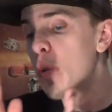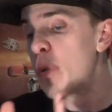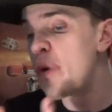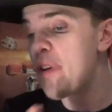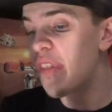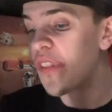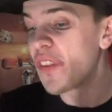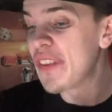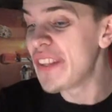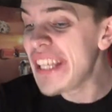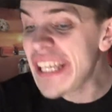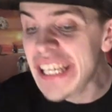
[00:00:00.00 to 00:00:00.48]

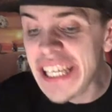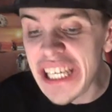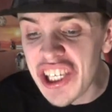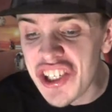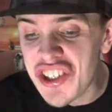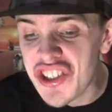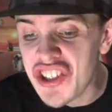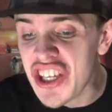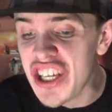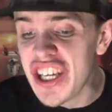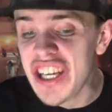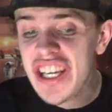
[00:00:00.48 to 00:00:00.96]
with
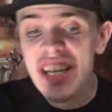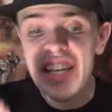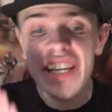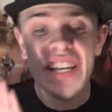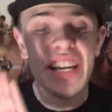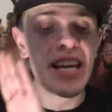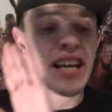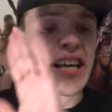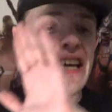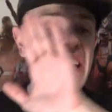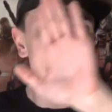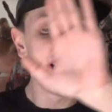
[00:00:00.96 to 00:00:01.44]

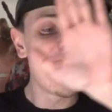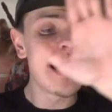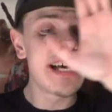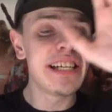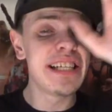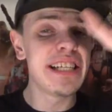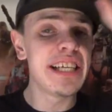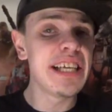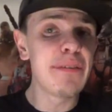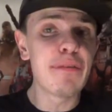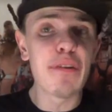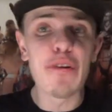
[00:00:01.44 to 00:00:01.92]
Legion
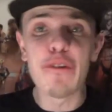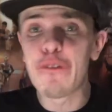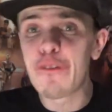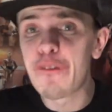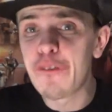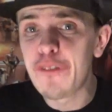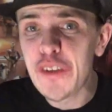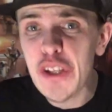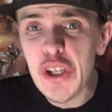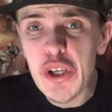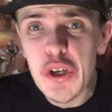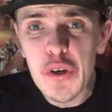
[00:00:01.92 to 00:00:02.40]
and even
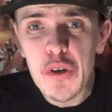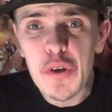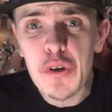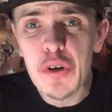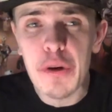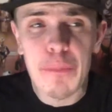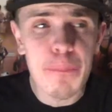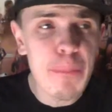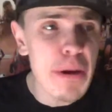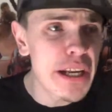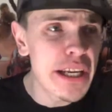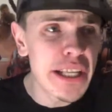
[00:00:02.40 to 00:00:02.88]

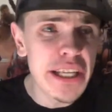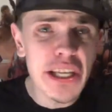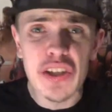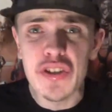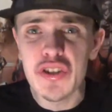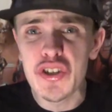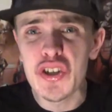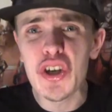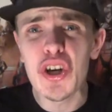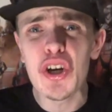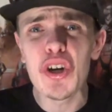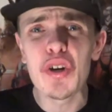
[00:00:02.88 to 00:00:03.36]
Feud, Betty
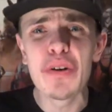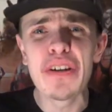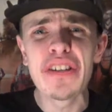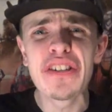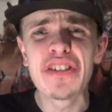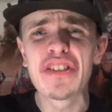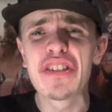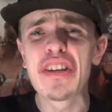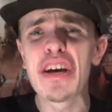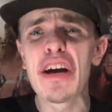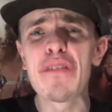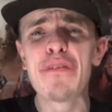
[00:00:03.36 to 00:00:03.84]
and Joan
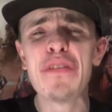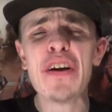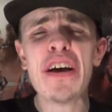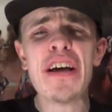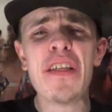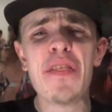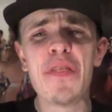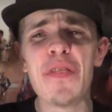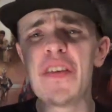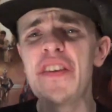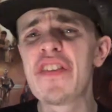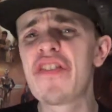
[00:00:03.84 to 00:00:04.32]
and
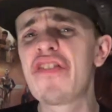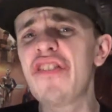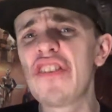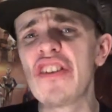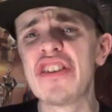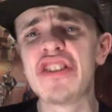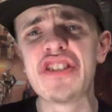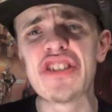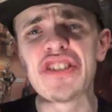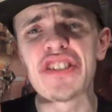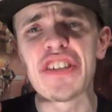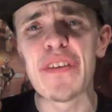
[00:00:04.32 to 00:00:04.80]
stuff. This
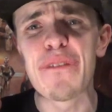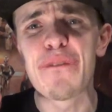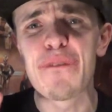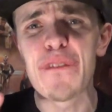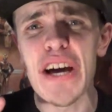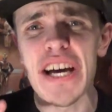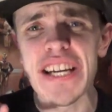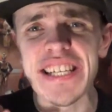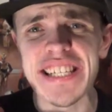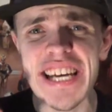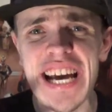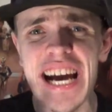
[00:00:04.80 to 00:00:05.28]
is just a
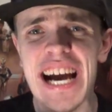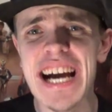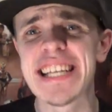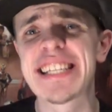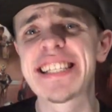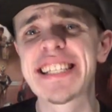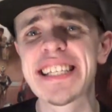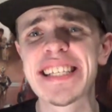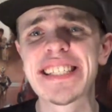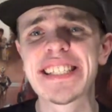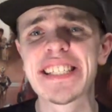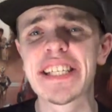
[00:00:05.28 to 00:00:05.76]

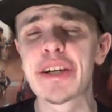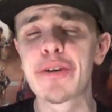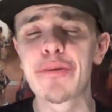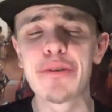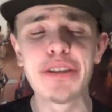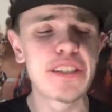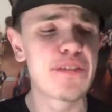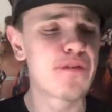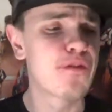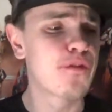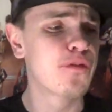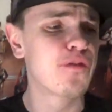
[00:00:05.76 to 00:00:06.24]
fantastic
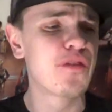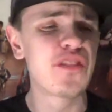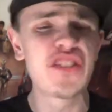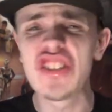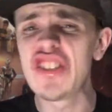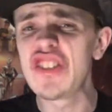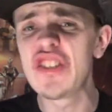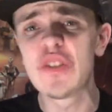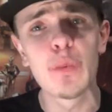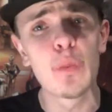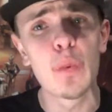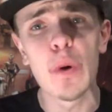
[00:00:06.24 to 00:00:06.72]
series.
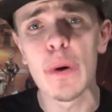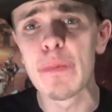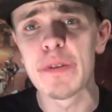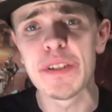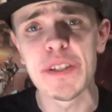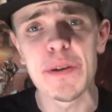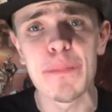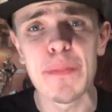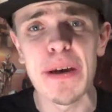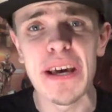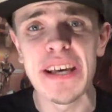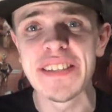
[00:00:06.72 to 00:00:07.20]
Season 1
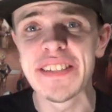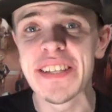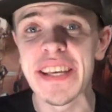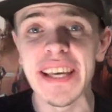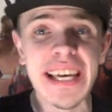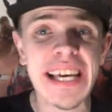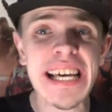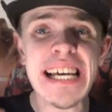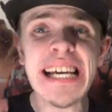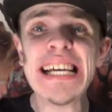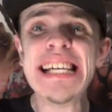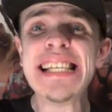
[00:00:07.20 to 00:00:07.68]
was
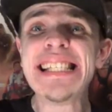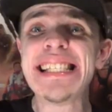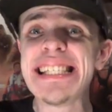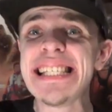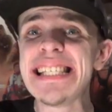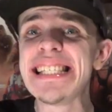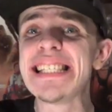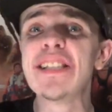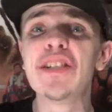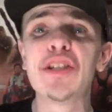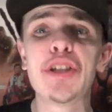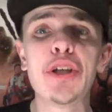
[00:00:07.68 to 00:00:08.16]
amazing.
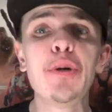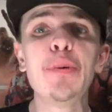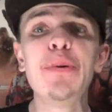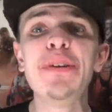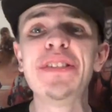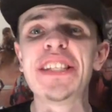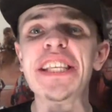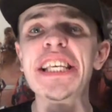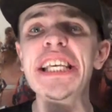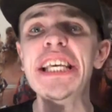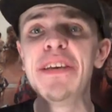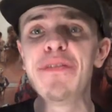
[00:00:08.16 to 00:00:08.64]
Season 2
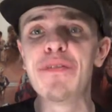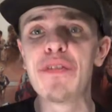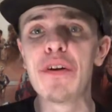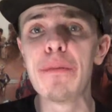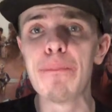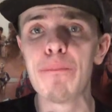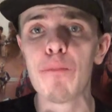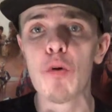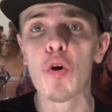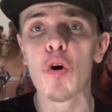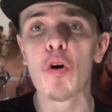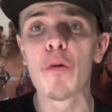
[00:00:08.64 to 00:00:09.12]
is
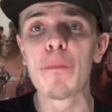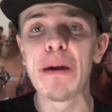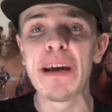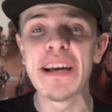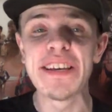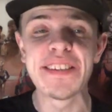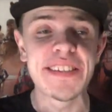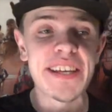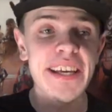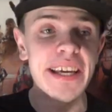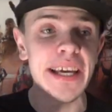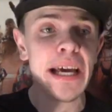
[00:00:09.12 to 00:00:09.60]
even more
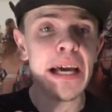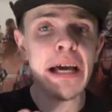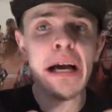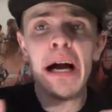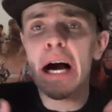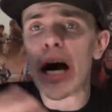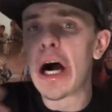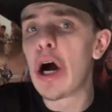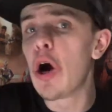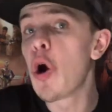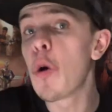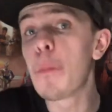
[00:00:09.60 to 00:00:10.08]
amazing.
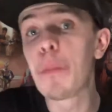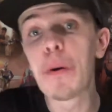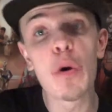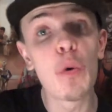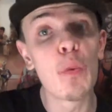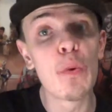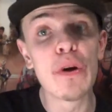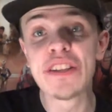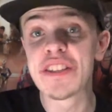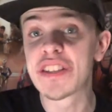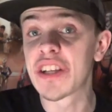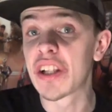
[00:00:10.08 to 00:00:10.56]
I hope
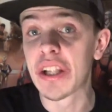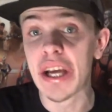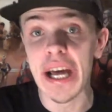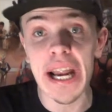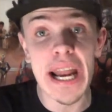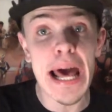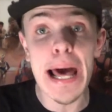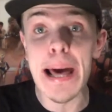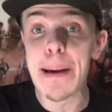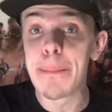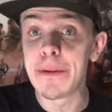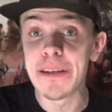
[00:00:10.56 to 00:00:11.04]
it wins a
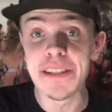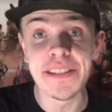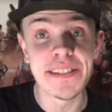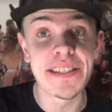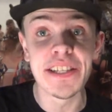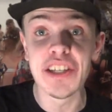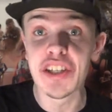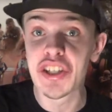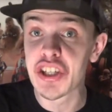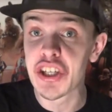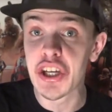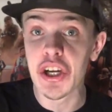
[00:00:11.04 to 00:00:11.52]
lot of Emmys
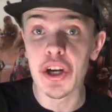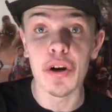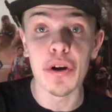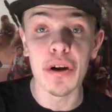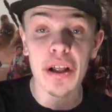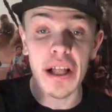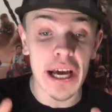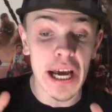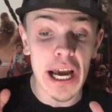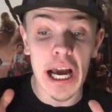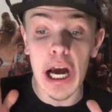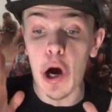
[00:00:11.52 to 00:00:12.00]
this year.
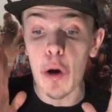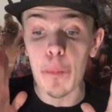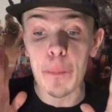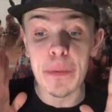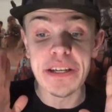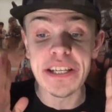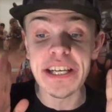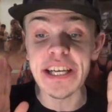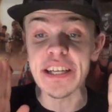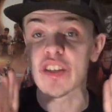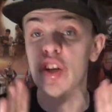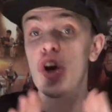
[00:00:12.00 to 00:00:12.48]
I hope
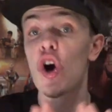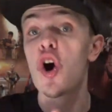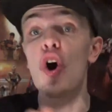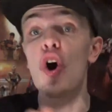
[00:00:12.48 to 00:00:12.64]
it takes